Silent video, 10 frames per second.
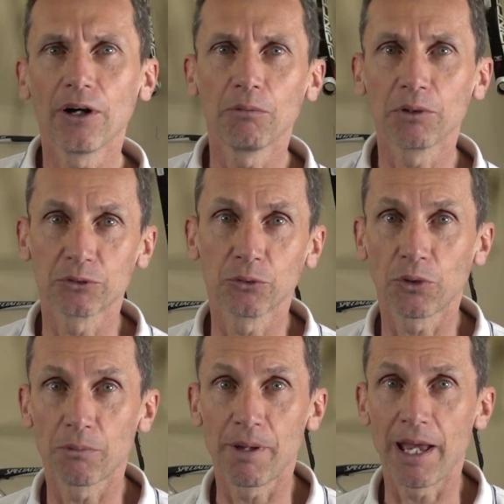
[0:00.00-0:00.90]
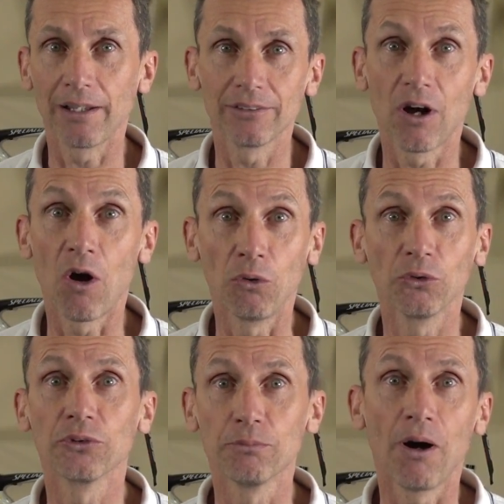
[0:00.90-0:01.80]
I want to talk about
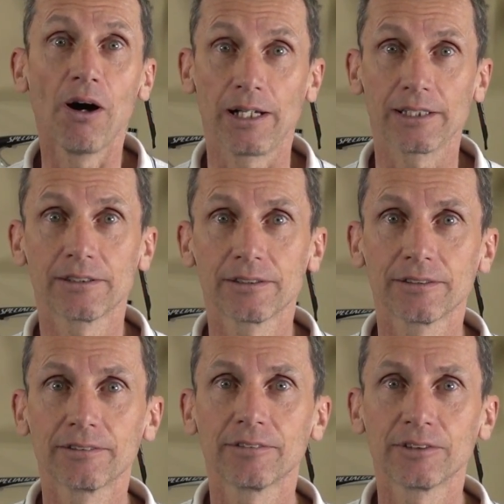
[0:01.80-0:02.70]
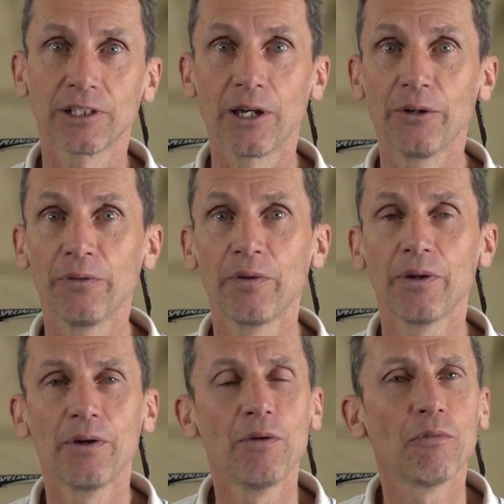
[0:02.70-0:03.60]
older bikes. So
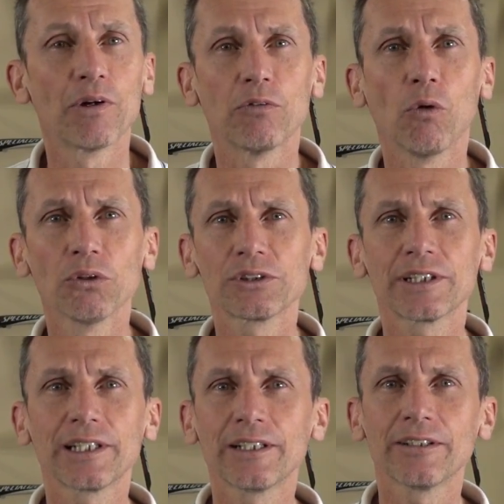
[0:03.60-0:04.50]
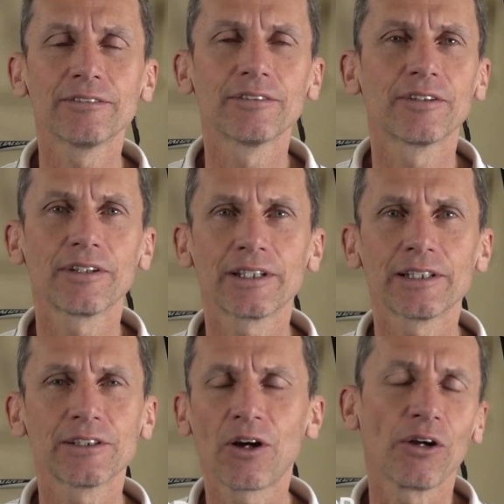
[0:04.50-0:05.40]
we've all seen
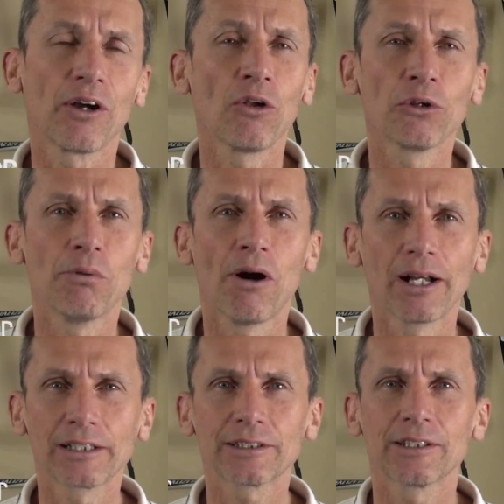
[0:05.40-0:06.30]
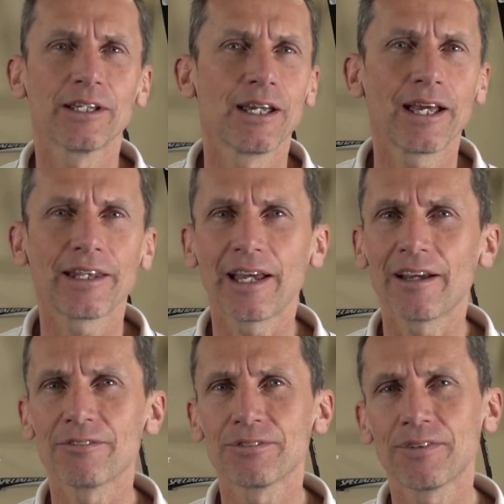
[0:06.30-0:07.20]
older bikes and they
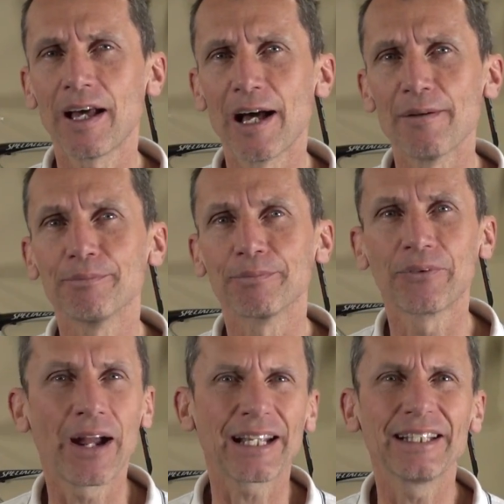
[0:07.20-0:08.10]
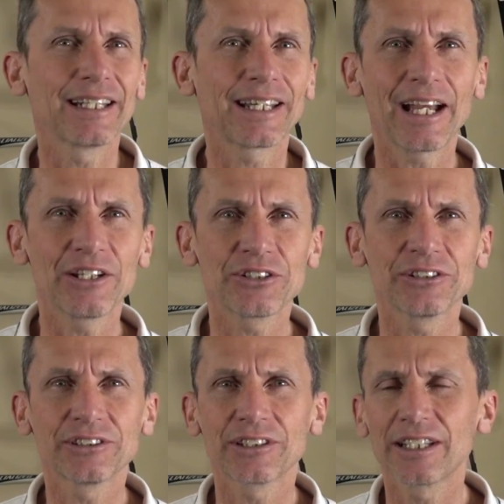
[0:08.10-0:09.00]
have crack
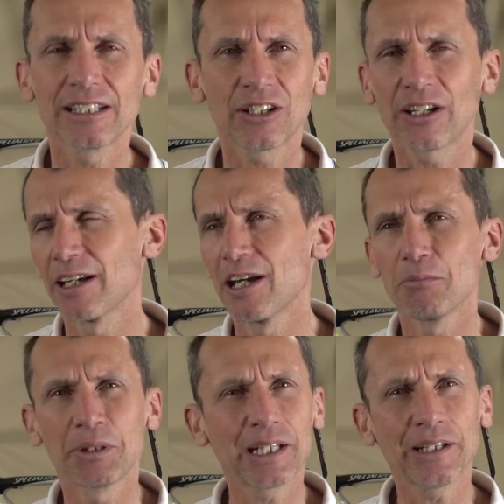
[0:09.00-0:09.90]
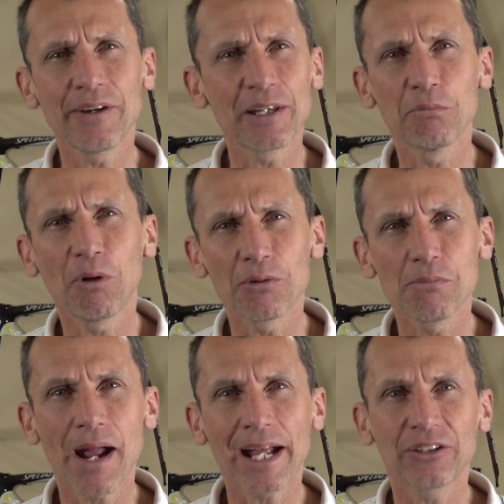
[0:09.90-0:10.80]
indications and things like, particularly around the bottom
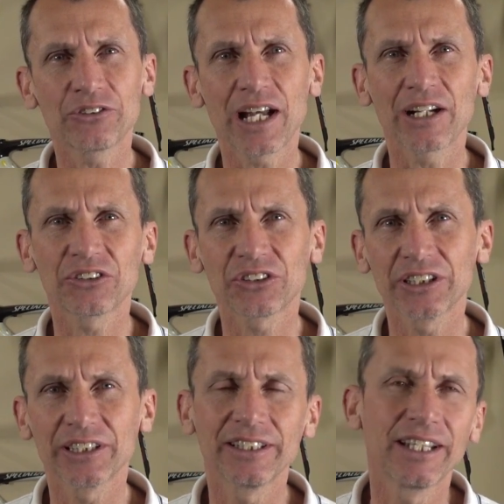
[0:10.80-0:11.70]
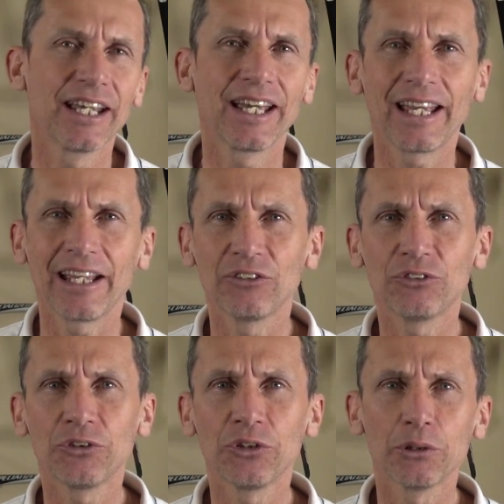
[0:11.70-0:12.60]
bracket junction, head
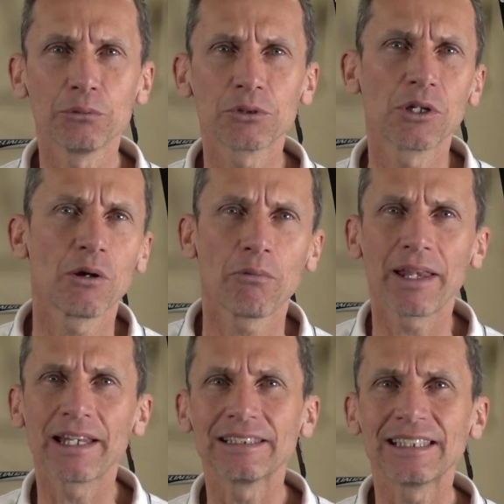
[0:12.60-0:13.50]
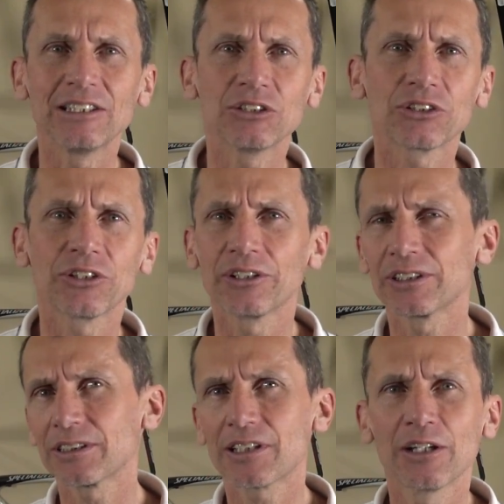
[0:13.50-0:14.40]
tubes, where there's
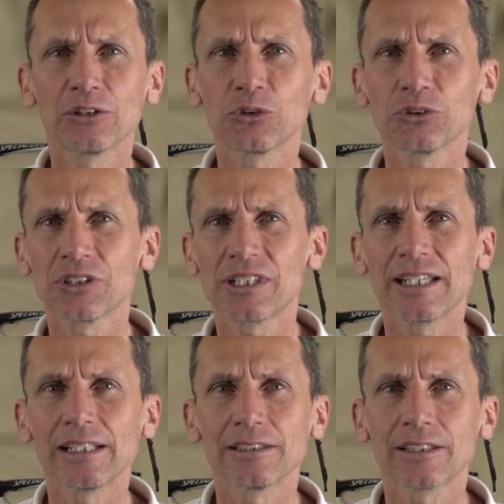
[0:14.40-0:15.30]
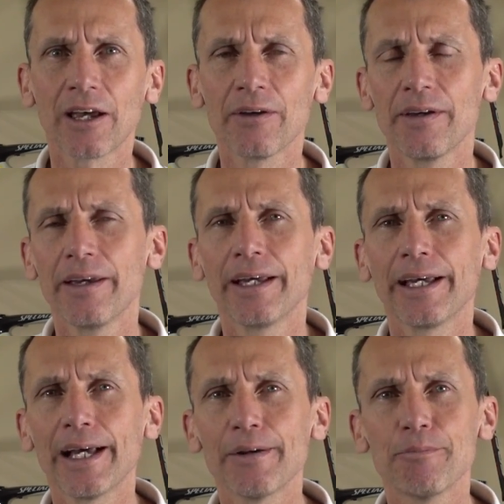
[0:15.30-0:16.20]
inserts, those sorts of things. So
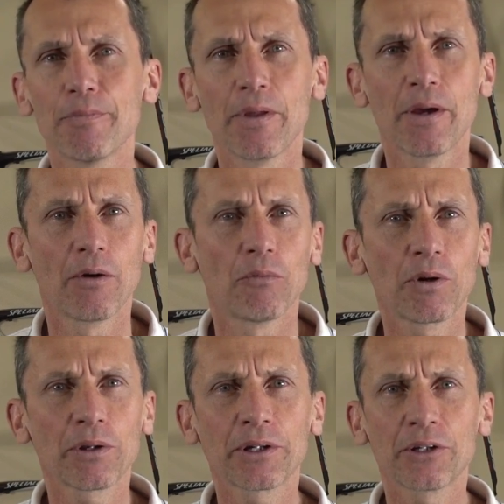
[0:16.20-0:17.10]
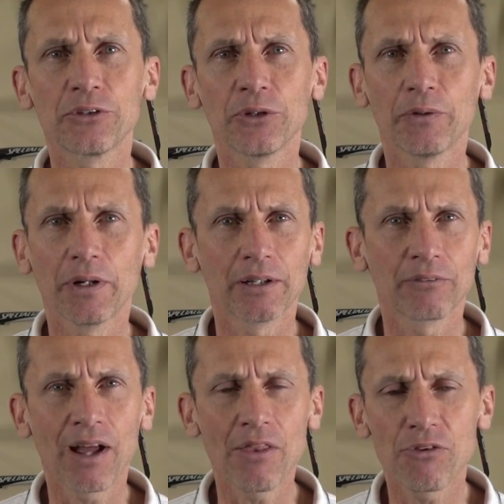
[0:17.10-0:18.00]
what I'm going to do, I'll
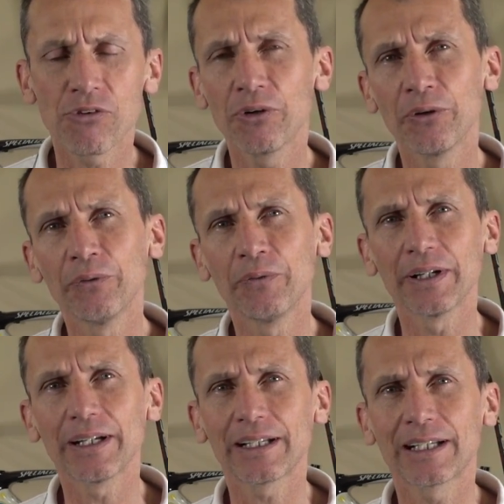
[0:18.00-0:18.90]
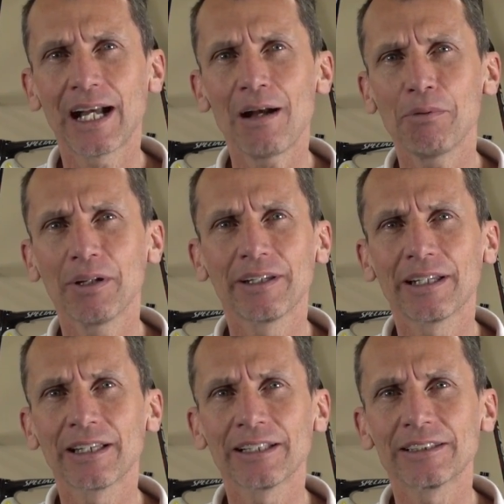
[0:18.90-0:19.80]
run through a couple of
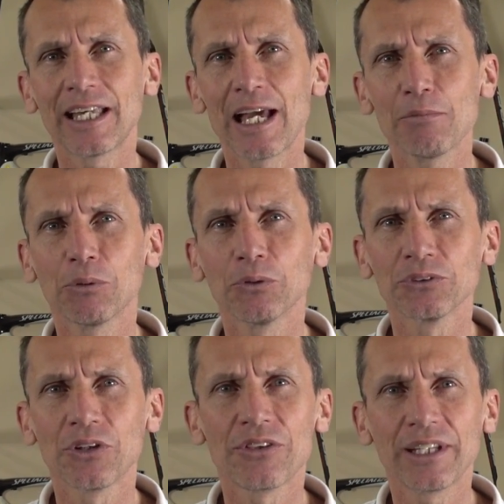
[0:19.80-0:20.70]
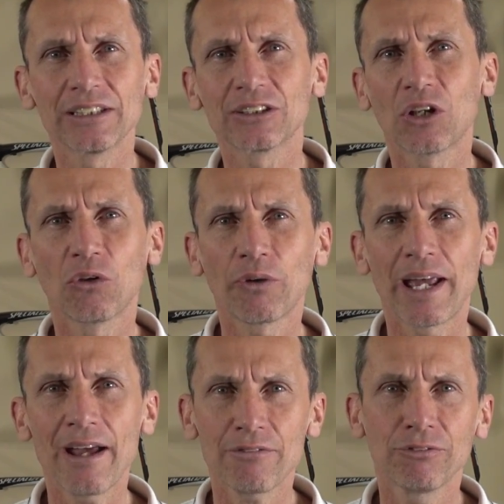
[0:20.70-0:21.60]
little examples on things to look
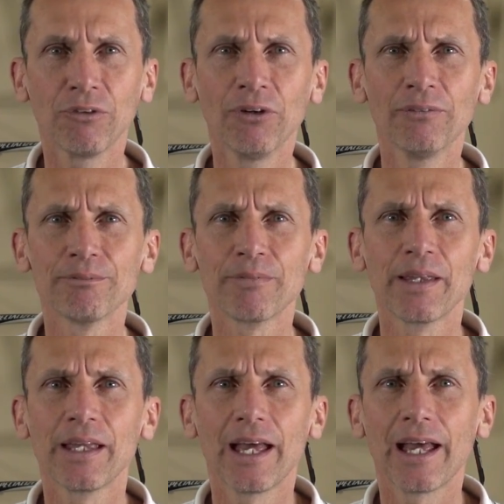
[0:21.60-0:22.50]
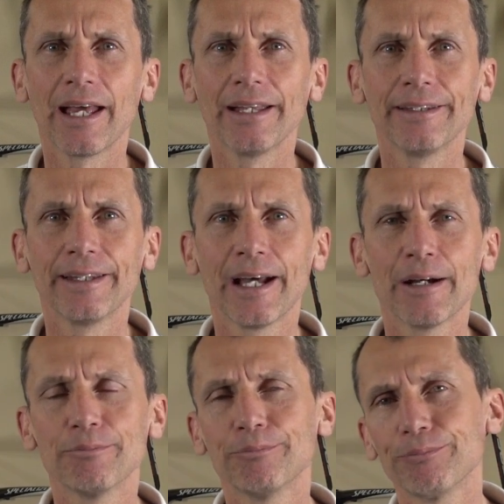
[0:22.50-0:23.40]
out for and
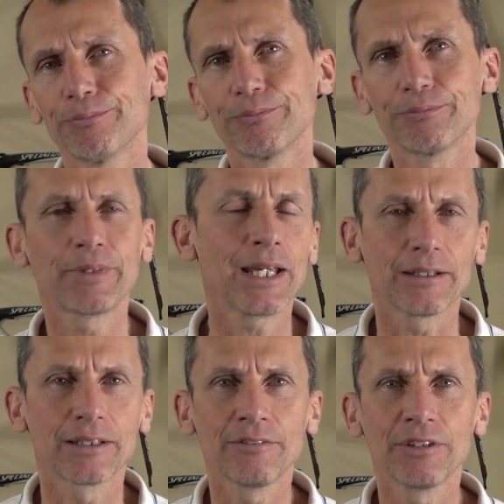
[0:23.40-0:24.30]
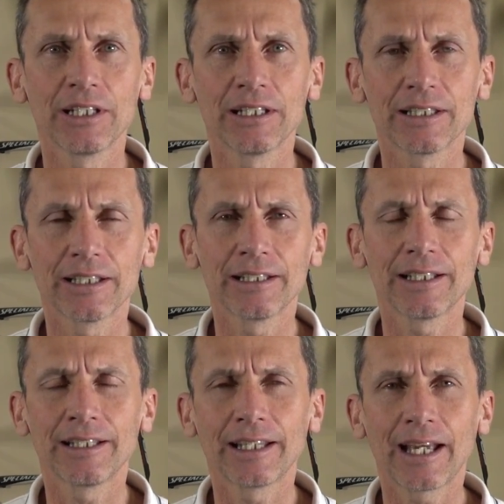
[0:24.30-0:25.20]
give you an
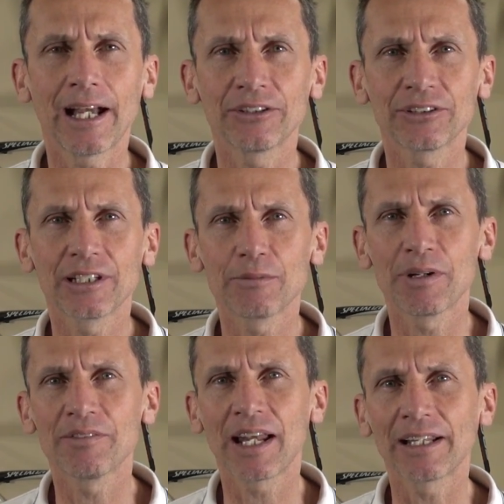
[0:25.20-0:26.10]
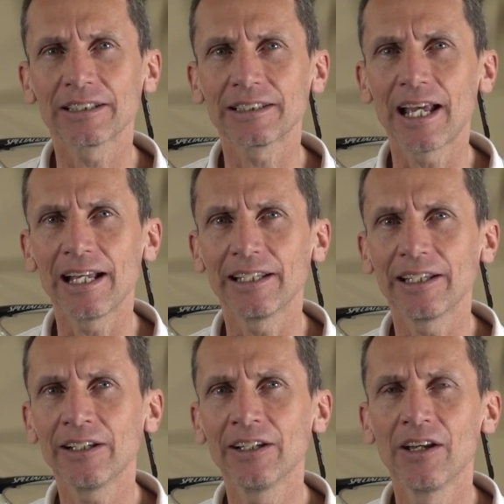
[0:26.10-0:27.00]
indication and a bit of an
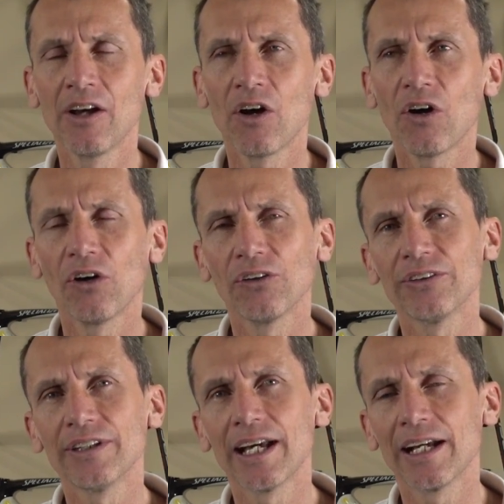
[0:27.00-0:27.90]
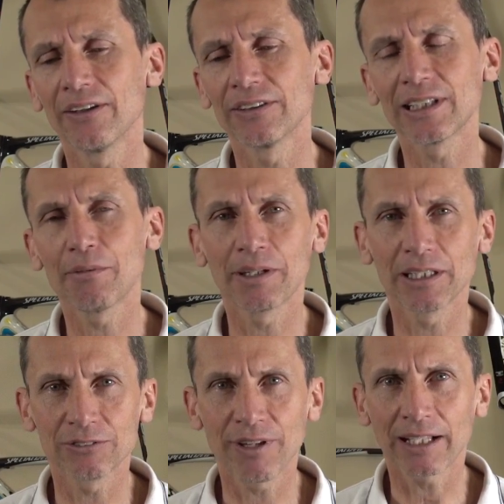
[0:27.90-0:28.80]
understanding on some of
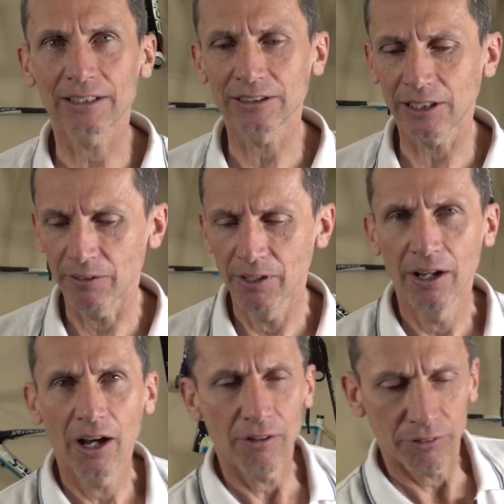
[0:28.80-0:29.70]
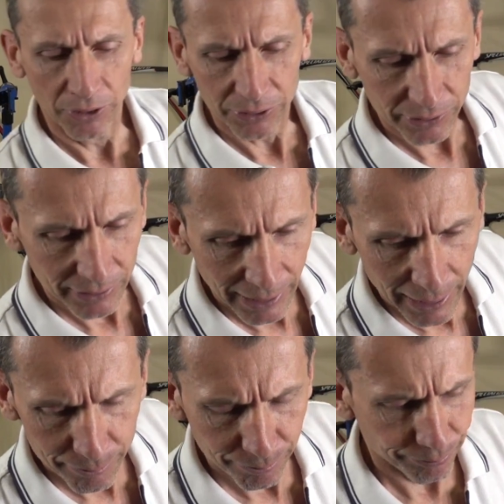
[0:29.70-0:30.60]
these factors. So I've got
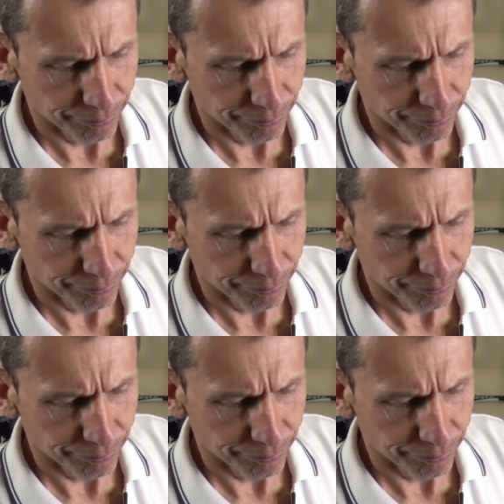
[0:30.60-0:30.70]
this